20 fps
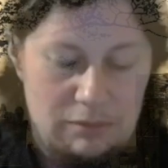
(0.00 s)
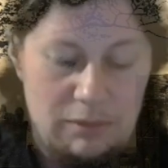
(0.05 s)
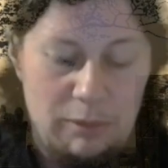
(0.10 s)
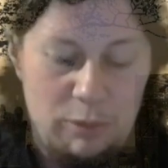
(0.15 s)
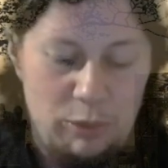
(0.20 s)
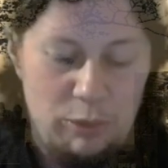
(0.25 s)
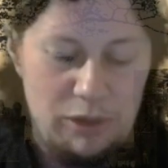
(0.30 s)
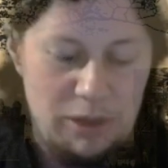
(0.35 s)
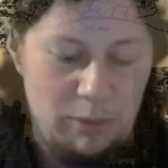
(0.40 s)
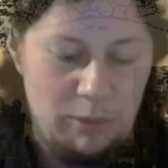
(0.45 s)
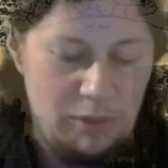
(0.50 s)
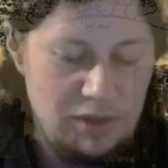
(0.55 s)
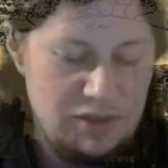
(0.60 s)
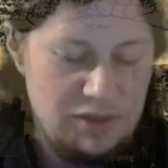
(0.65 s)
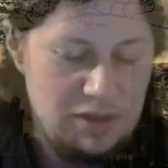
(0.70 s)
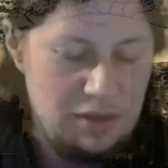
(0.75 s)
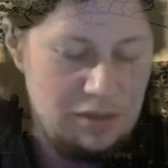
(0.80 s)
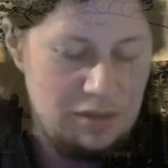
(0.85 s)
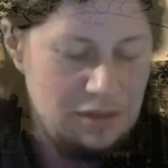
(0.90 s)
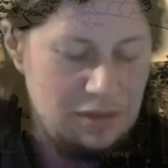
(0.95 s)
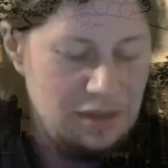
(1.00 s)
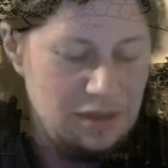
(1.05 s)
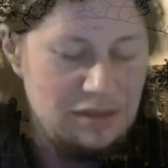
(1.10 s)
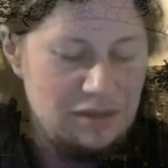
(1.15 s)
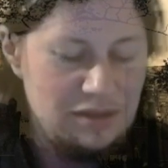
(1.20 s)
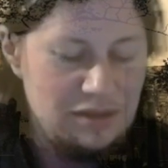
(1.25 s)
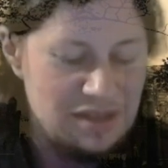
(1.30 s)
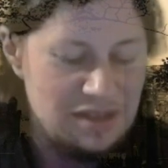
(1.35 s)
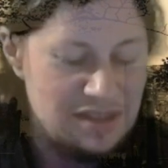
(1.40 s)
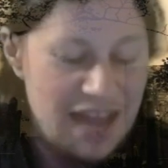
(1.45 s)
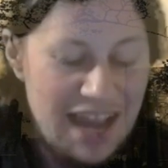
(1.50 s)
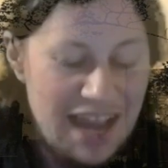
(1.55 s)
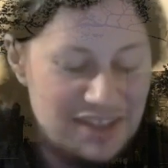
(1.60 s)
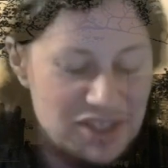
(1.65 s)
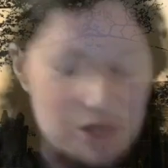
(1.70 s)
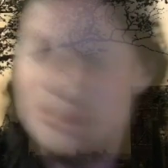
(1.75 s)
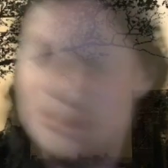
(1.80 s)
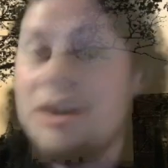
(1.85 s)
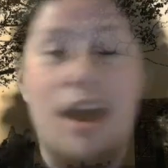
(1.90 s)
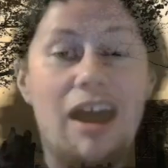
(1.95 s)
William Wilson?
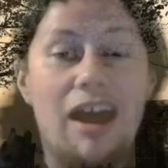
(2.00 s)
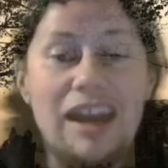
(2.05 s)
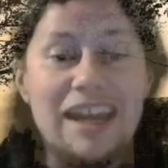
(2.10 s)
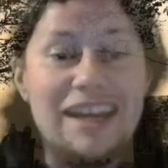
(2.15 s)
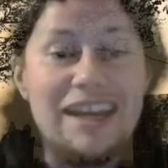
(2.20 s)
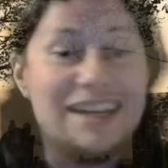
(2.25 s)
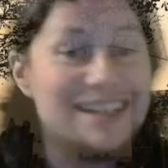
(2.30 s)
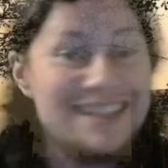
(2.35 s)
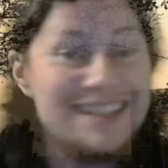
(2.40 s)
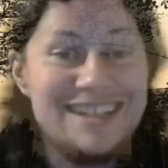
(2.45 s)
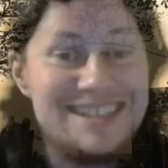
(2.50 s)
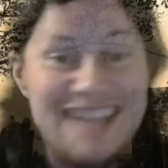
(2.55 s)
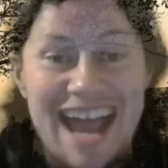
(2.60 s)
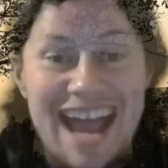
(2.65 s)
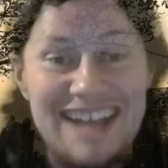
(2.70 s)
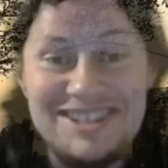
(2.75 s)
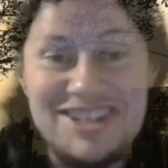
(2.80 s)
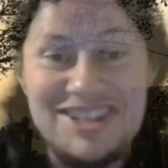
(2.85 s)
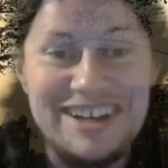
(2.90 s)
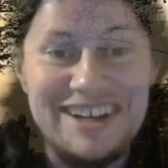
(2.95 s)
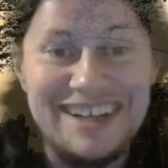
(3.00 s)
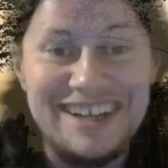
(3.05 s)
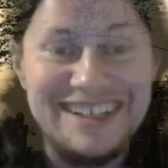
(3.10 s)
Disaster, darling. Disaster.